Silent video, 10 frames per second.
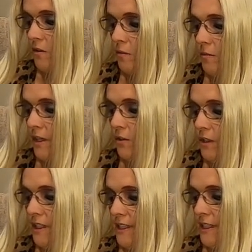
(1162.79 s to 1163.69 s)
Oh my
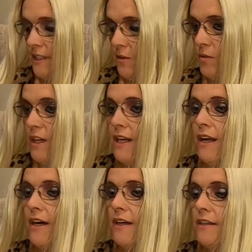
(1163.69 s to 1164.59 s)
goodness, it's really
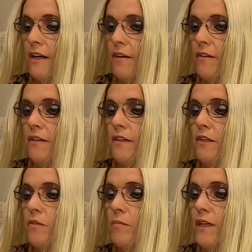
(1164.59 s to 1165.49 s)
light. I don't
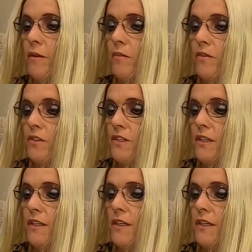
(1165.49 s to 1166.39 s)
think you'll be able to
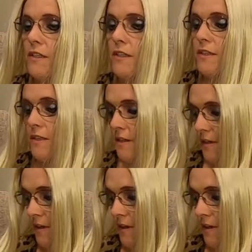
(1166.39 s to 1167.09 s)
see these.